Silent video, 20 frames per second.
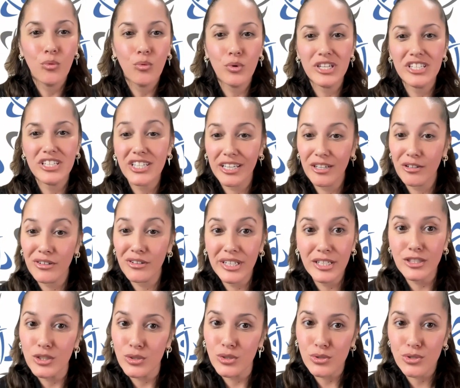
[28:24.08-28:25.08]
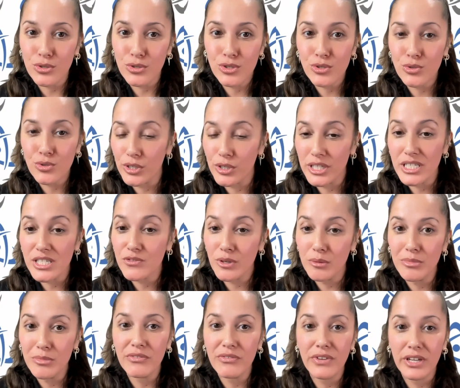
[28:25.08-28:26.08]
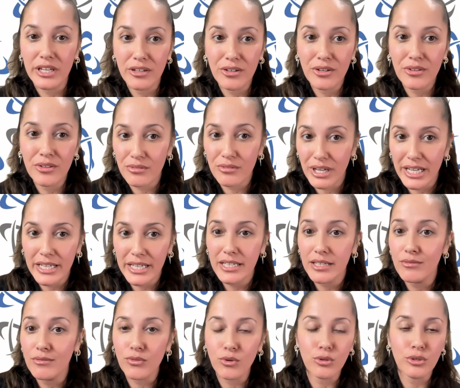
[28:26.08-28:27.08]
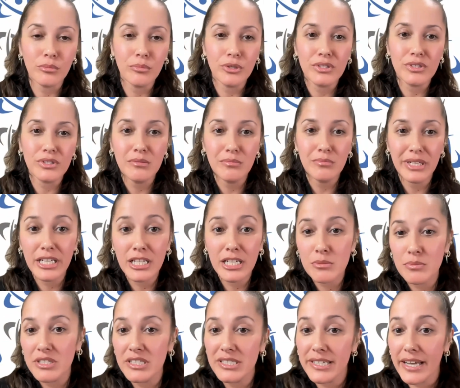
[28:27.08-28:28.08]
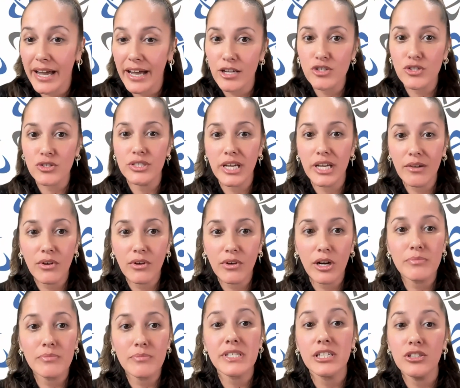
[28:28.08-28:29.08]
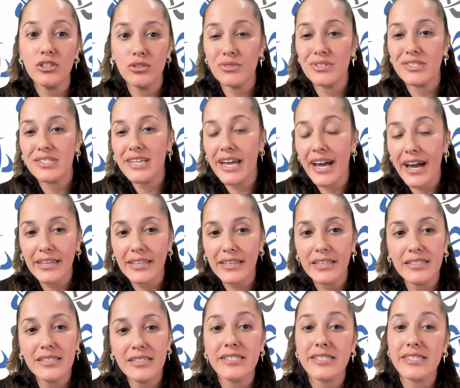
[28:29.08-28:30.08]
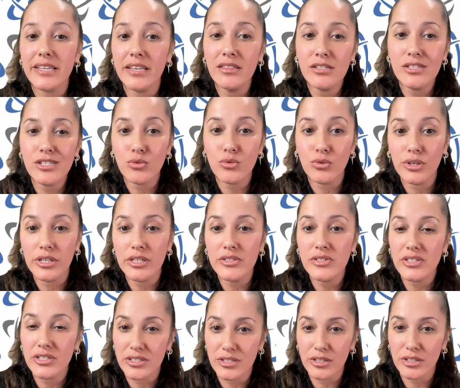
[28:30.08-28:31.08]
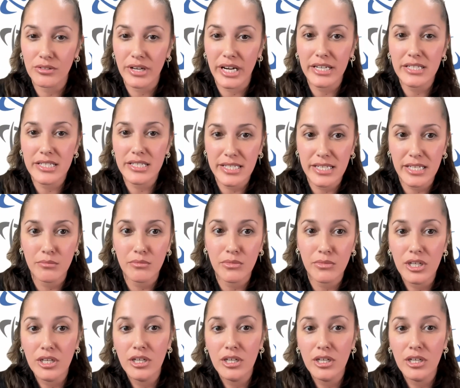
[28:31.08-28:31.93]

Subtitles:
we generate user stories from Defender Threat and Vulnerability Management to Azure DevOps and use tagging to send the stories to the correct team.